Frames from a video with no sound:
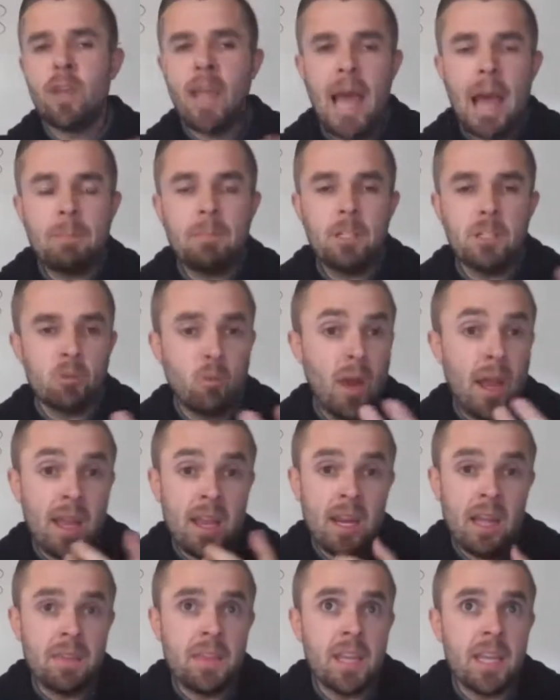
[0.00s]
your captains
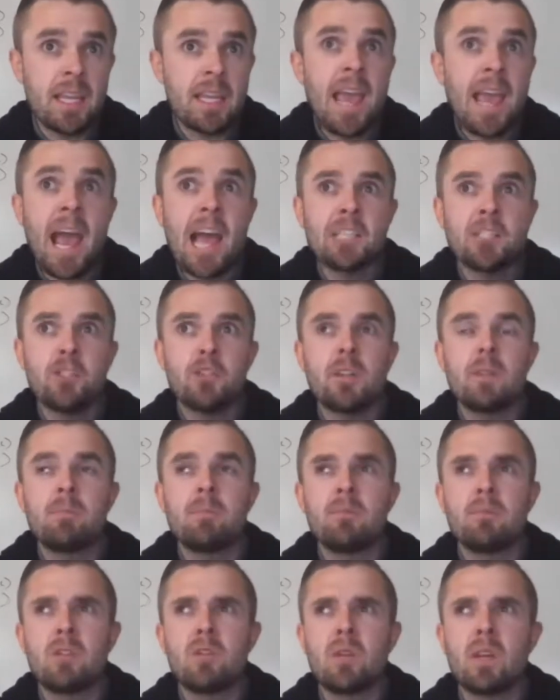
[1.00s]
right. And I think in cash, you
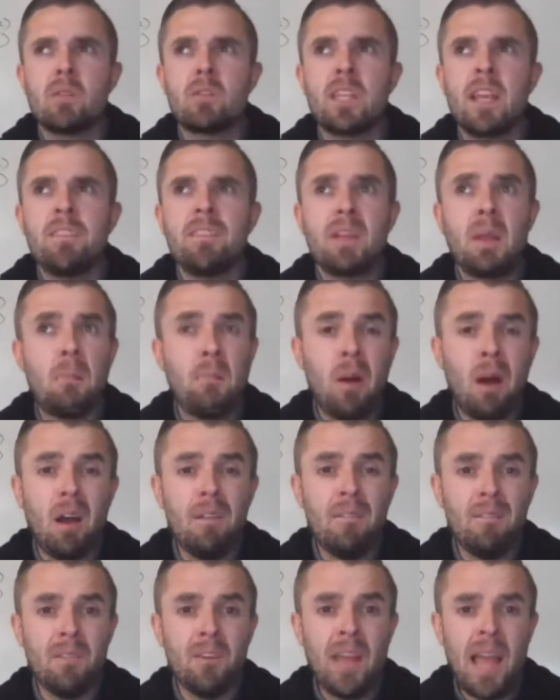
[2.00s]
could definitely
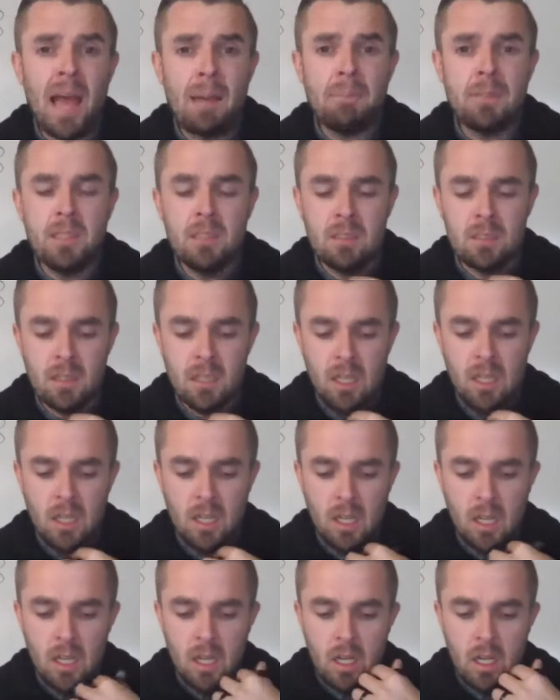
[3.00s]
punt for captains.
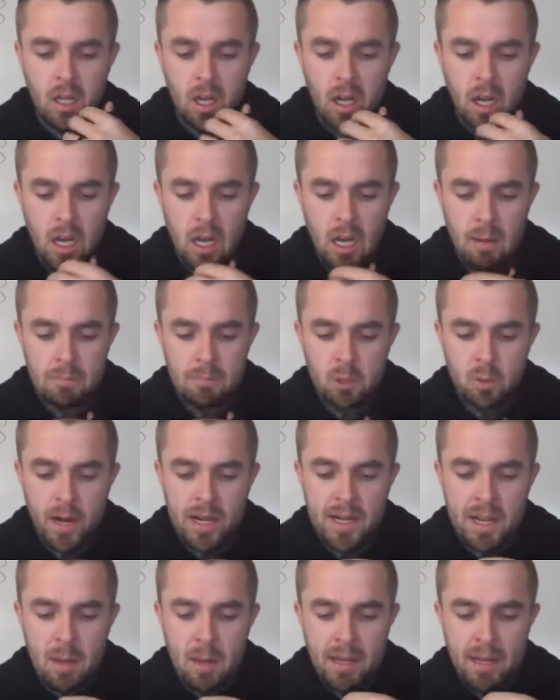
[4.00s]
So
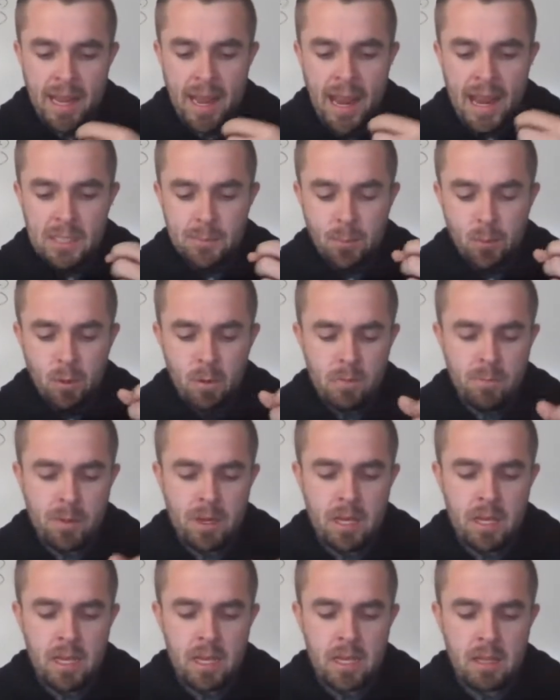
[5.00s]
right now, my cash pool
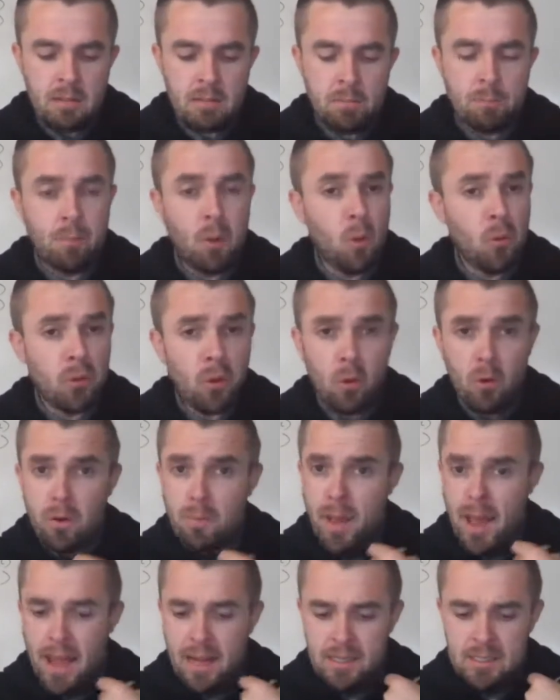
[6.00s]
would be both
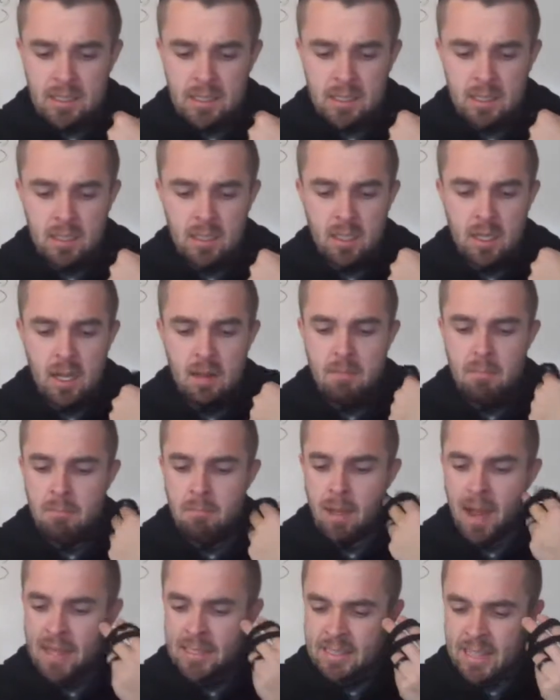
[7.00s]
quarterbacks,
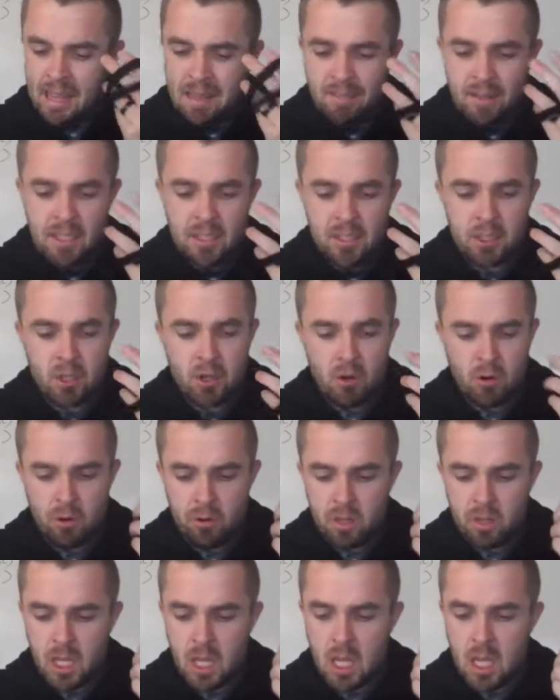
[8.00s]
Mike Davis,
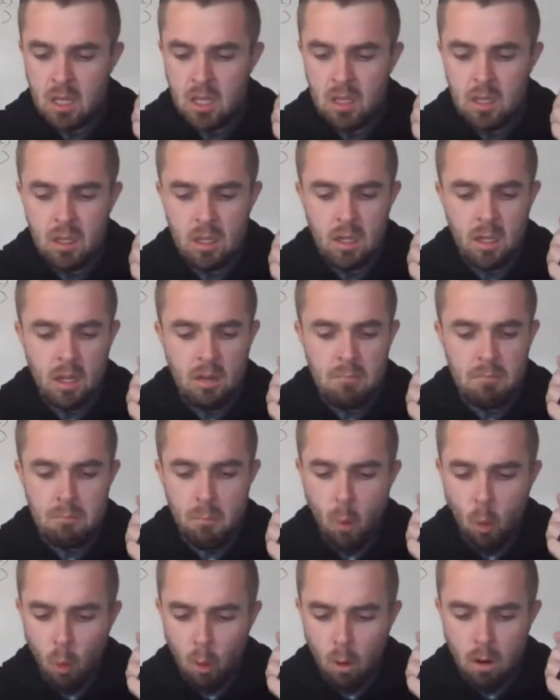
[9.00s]
Gurley,
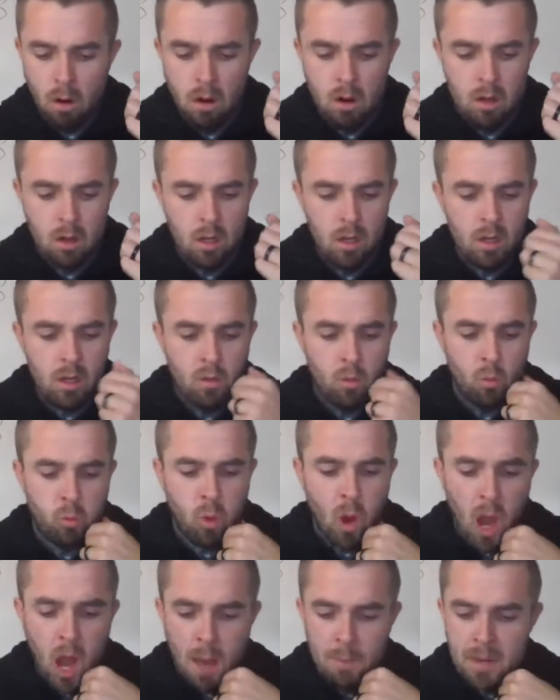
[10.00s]
Moore,
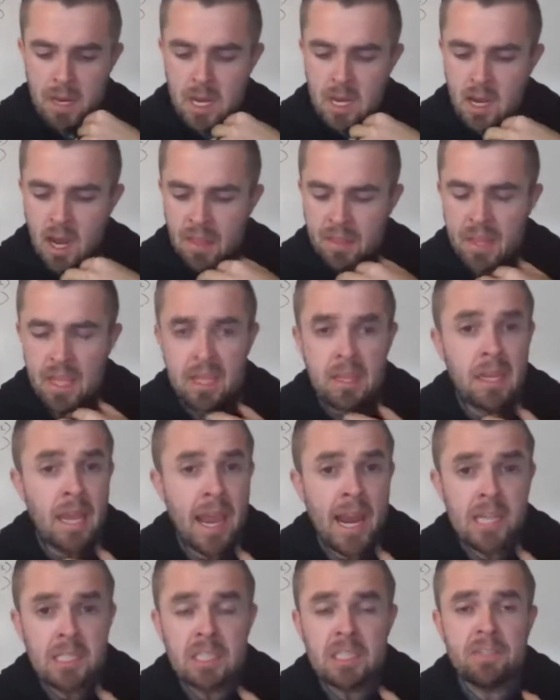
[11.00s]
Robbie. I think
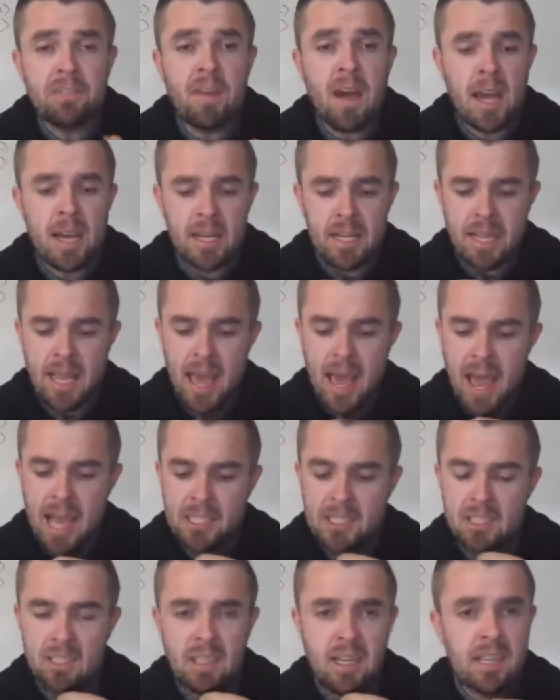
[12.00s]
Gage is fine in
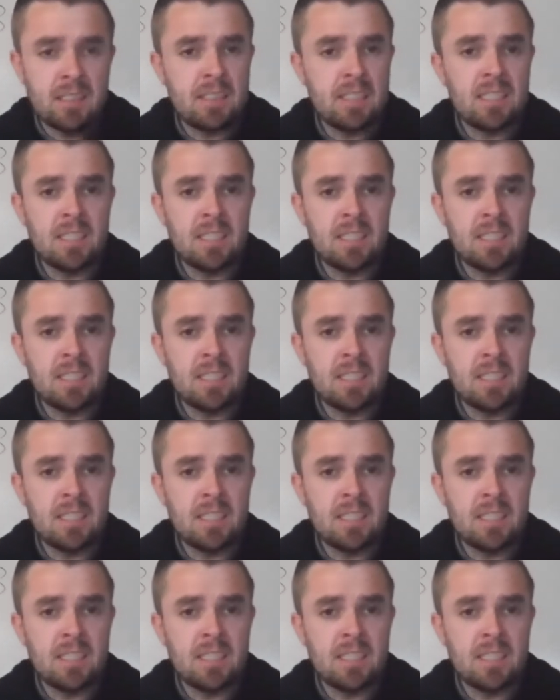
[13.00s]
cash. He